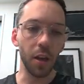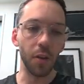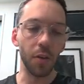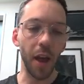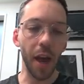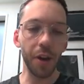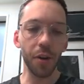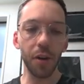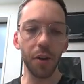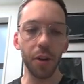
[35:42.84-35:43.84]
You've
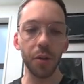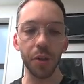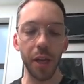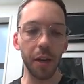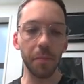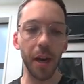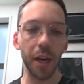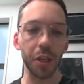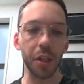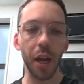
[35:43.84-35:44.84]
added on your standard
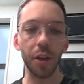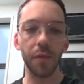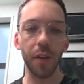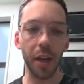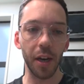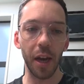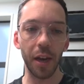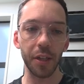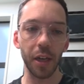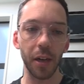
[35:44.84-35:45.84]
margin and you've cut it out
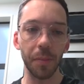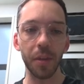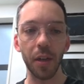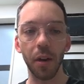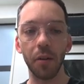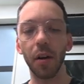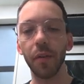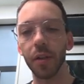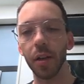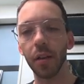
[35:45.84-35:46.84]
as an ellipse. Now,
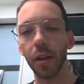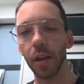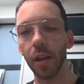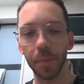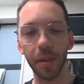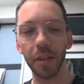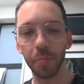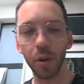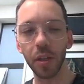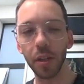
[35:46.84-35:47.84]
obviously, an ellipse has
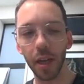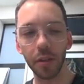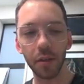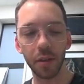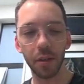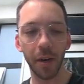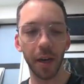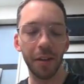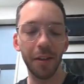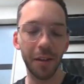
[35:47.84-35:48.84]
pointed ends. These are
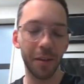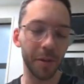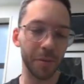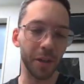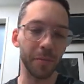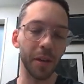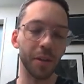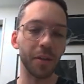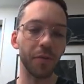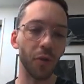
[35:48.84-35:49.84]
my limited
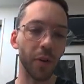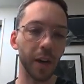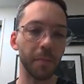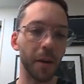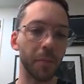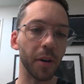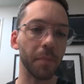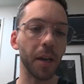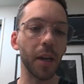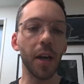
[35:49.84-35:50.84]
abilities of drawing in PowerPoint.
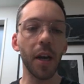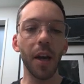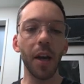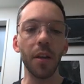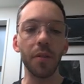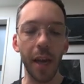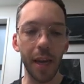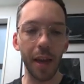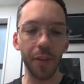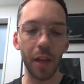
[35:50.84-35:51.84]
But you
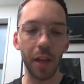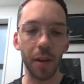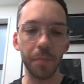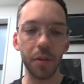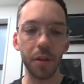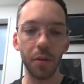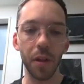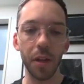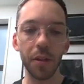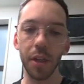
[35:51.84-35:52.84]
take out the ellipse. You
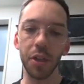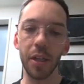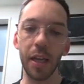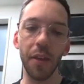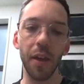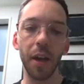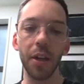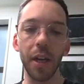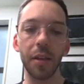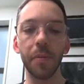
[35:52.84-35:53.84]
then stitch together and
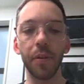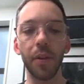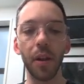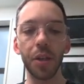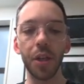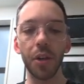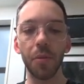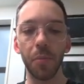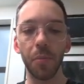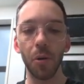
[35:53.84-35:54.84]
you get the pathology
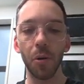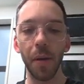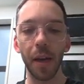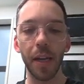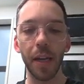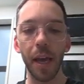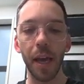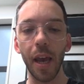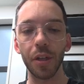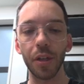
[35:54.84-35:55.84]
report back saying, hey,
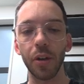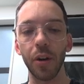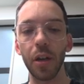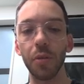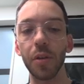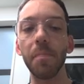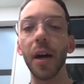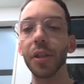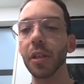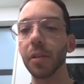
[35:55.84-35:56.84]
actually, sorry, your deep margin
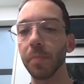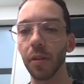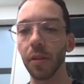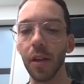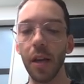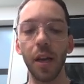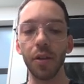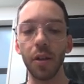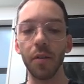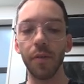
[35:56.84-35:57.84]
is positive.
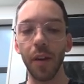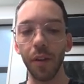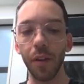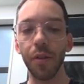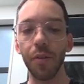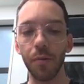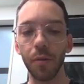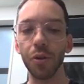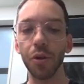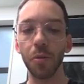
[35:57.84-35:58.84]
So you've cut through your
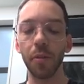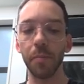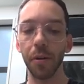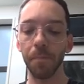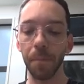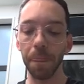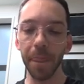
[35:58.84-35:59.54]
tumor at the bottom.